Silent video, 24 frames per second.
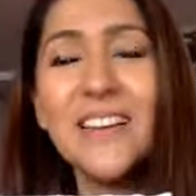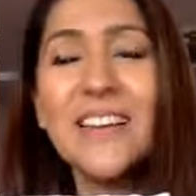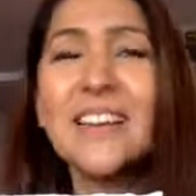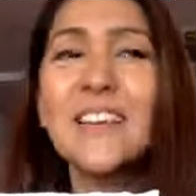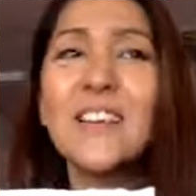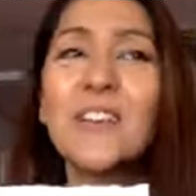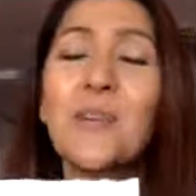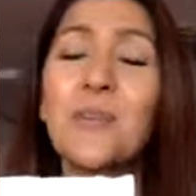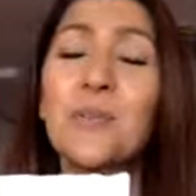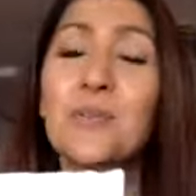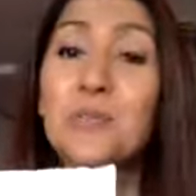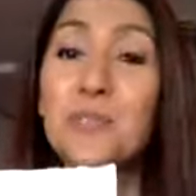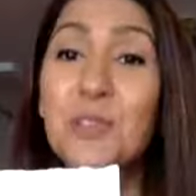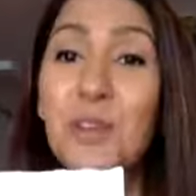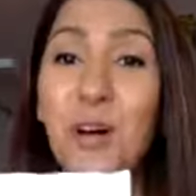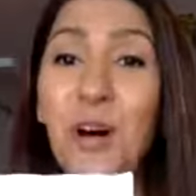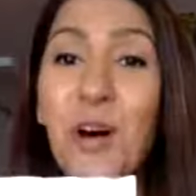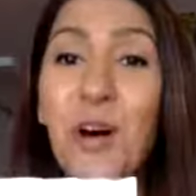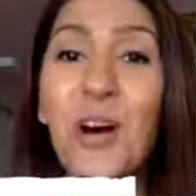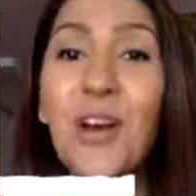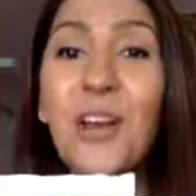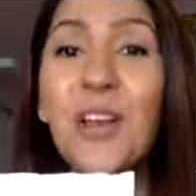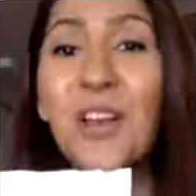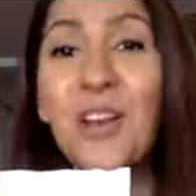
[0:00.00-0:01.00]
It goes
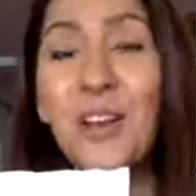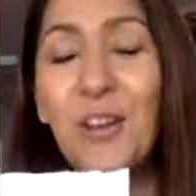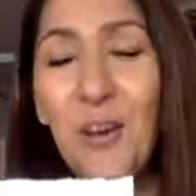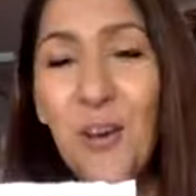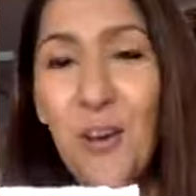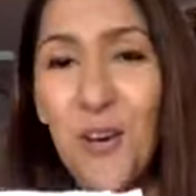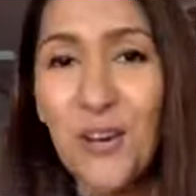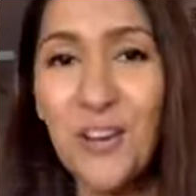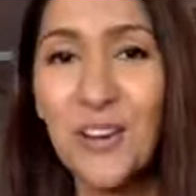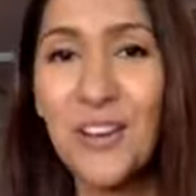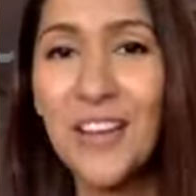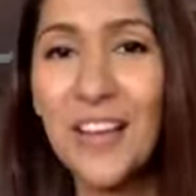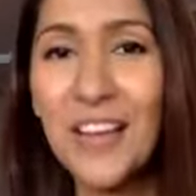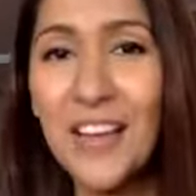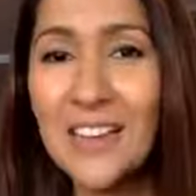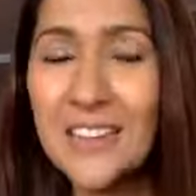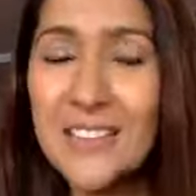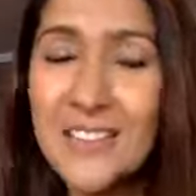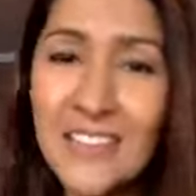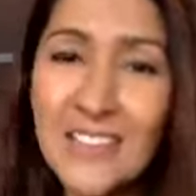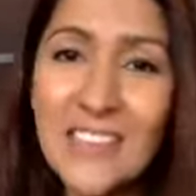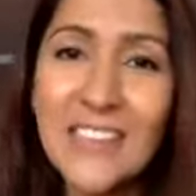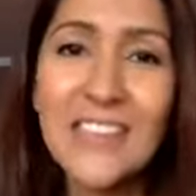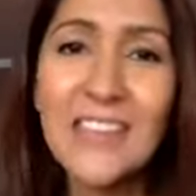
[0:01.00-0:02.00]
on and on
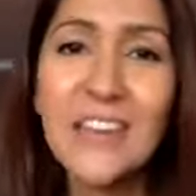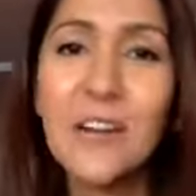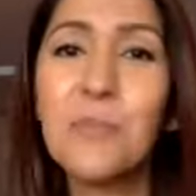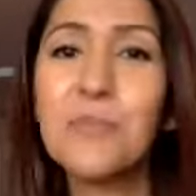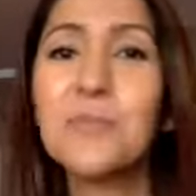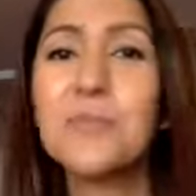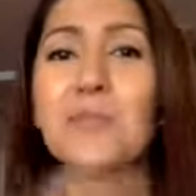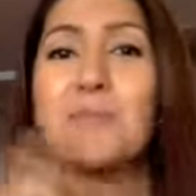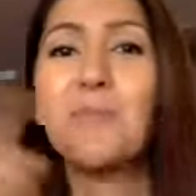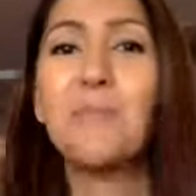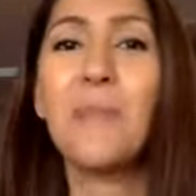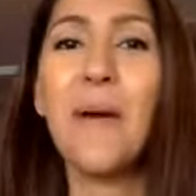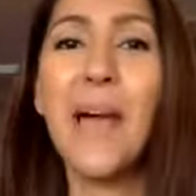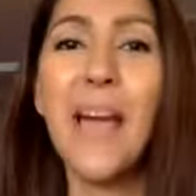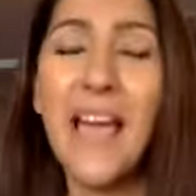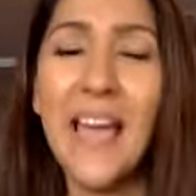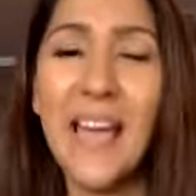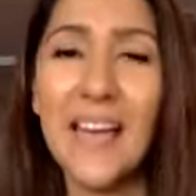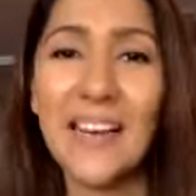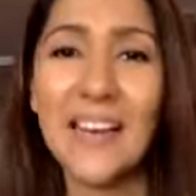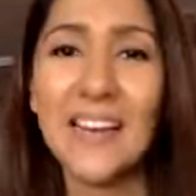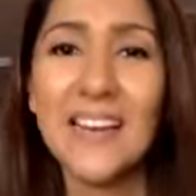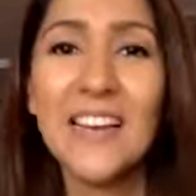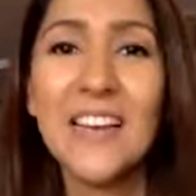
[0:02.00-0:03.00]
until he comes back